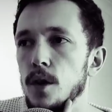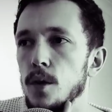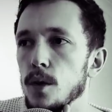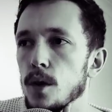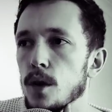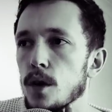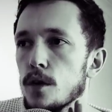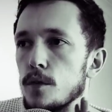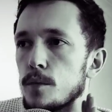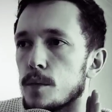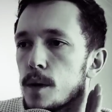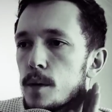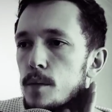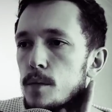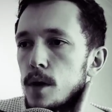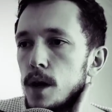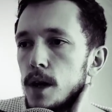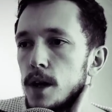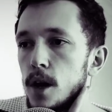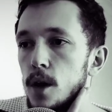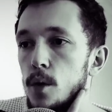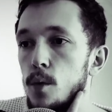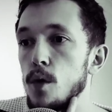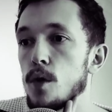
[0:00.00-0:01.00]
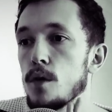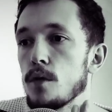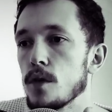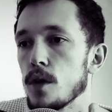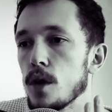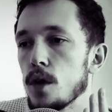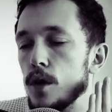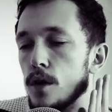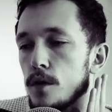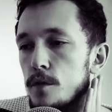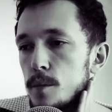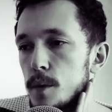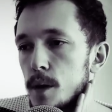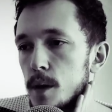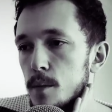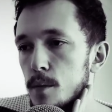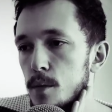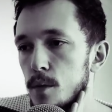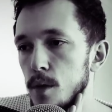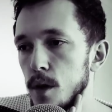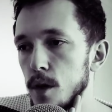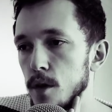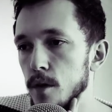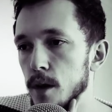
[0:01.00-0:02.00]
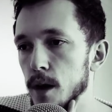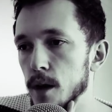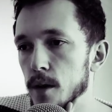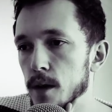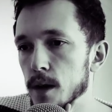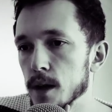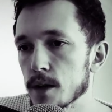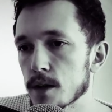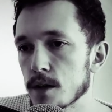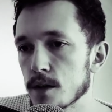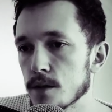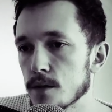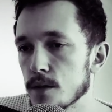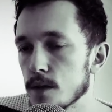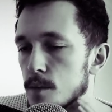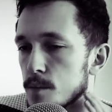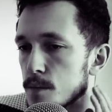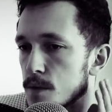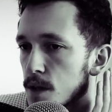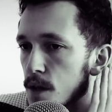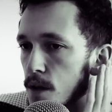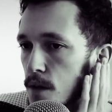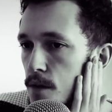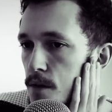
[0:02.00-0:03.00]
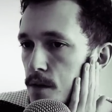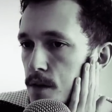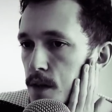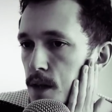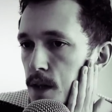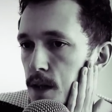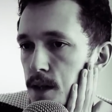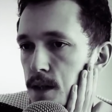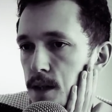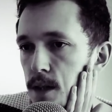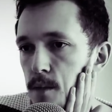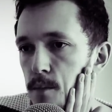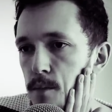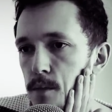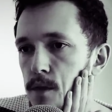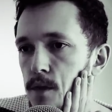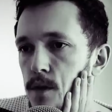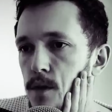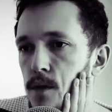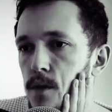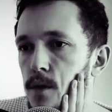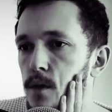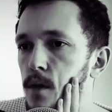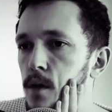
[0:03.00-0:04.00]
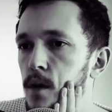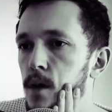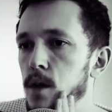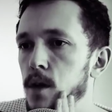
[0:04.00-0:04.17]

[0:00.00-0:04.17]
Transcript: know a lot of people. I know of a lot of people that are out there just for themselves, and they seem to